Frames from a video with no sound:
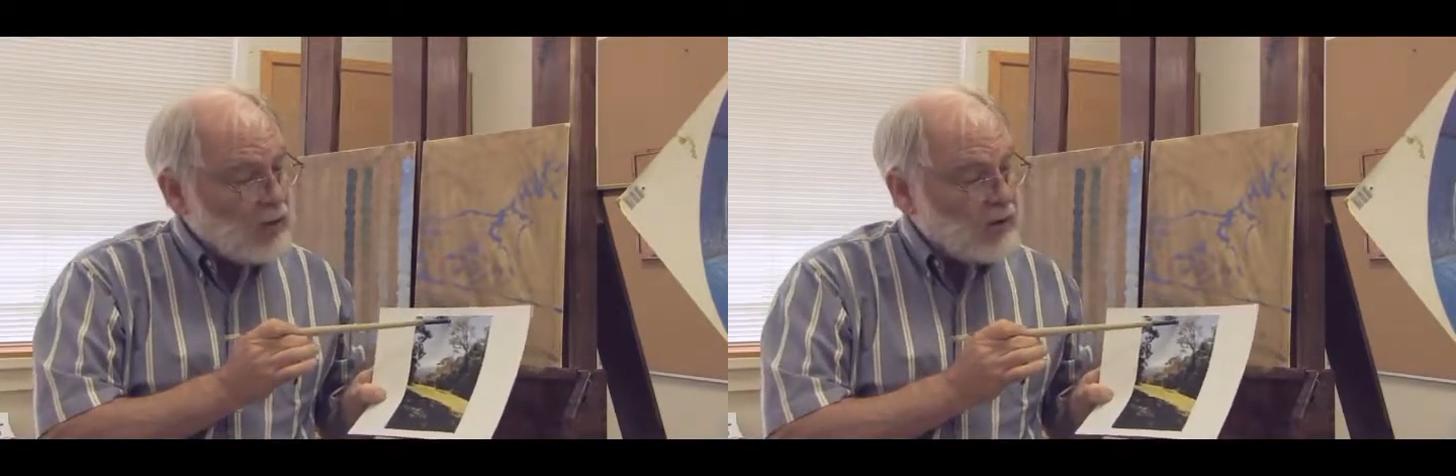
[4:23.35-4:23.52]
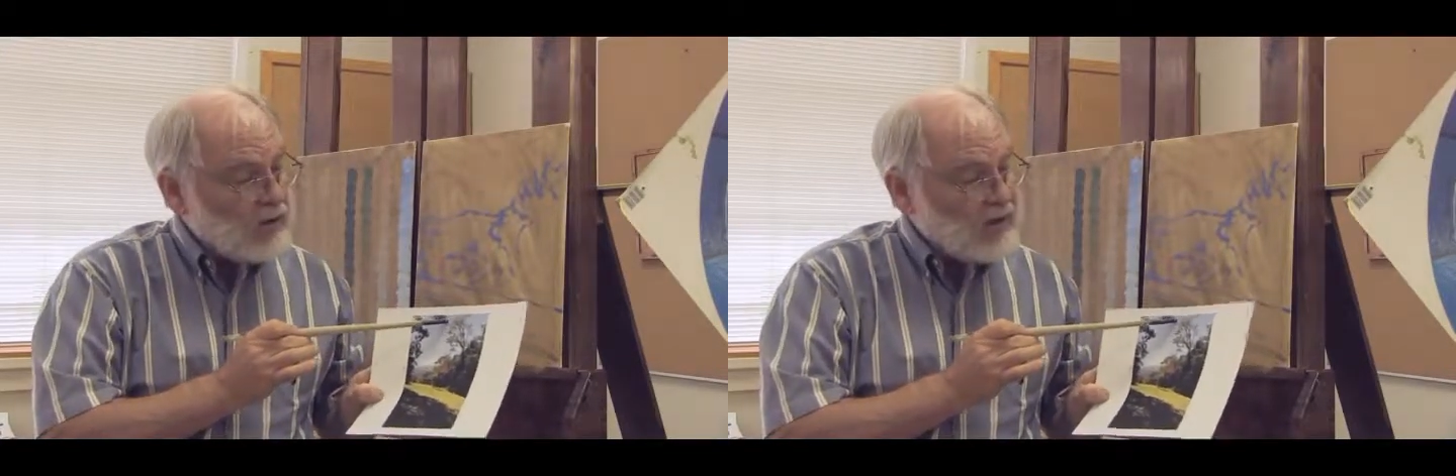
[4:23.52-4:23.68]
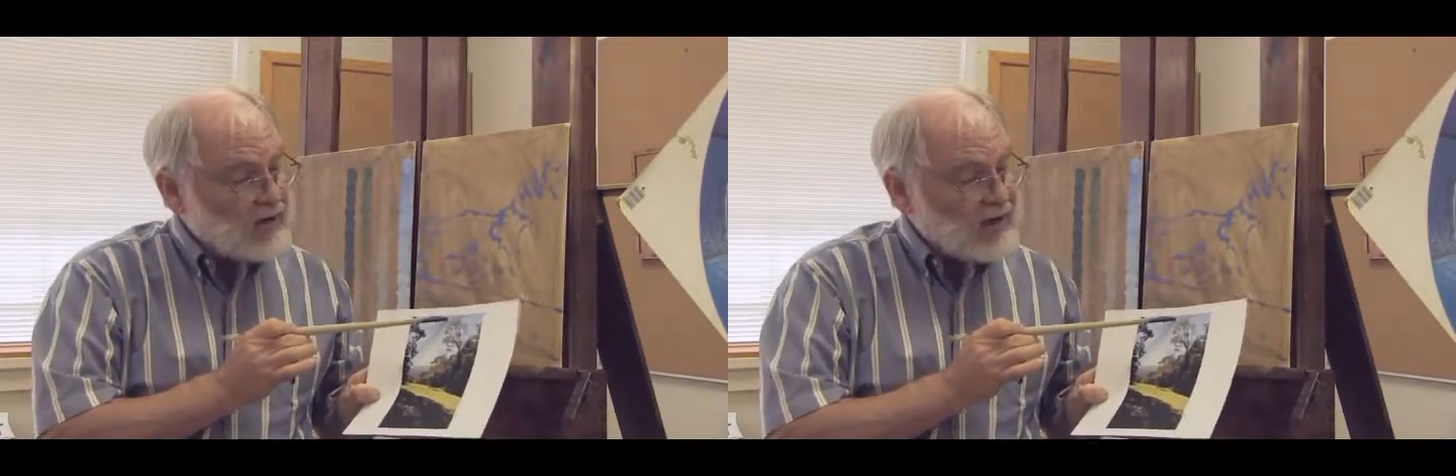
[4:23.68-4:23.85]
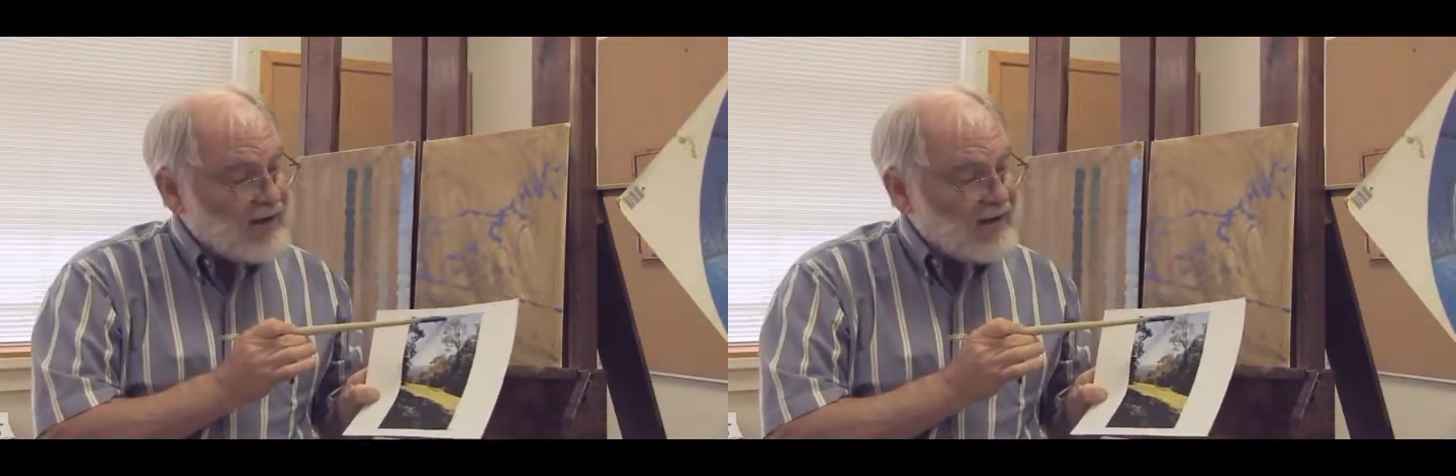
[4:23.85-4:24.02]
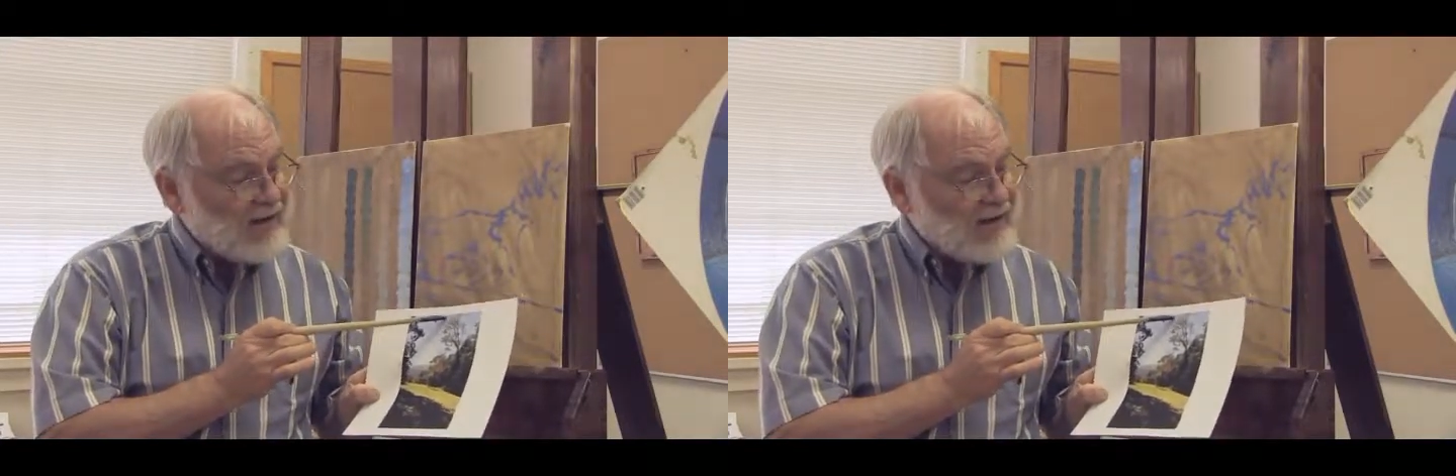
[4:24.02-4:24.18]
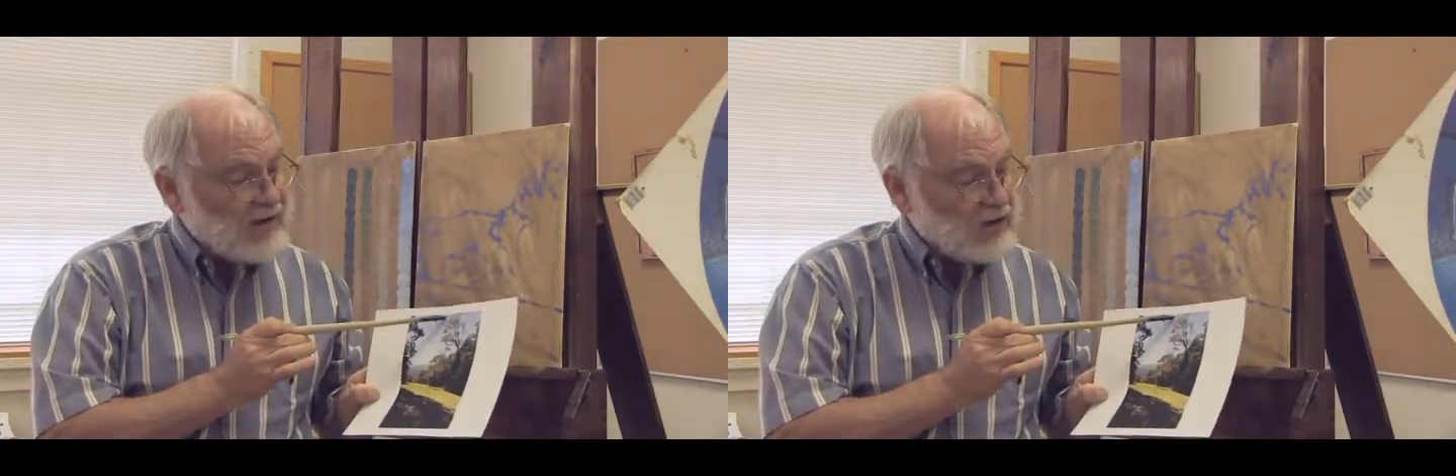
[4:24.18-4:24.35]
we're going to say
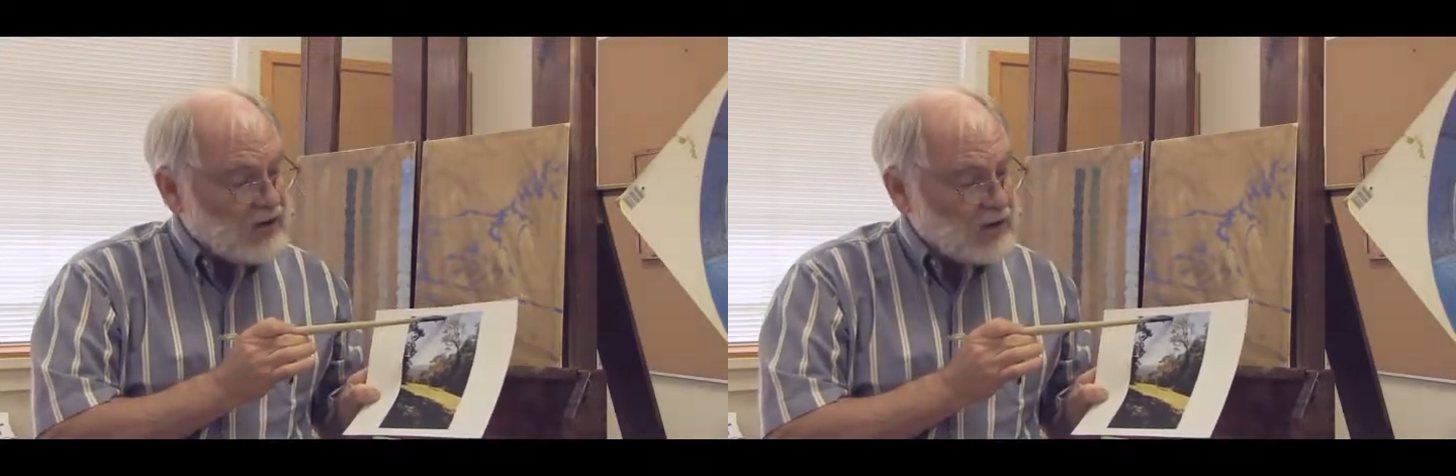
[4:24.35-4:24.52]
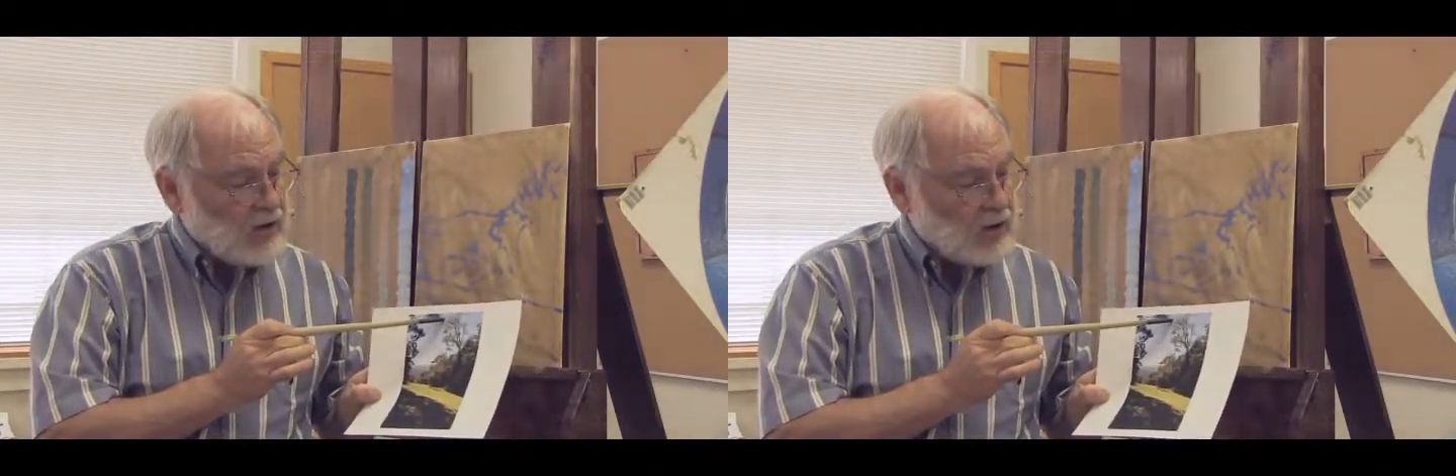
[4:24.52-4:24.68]
that this is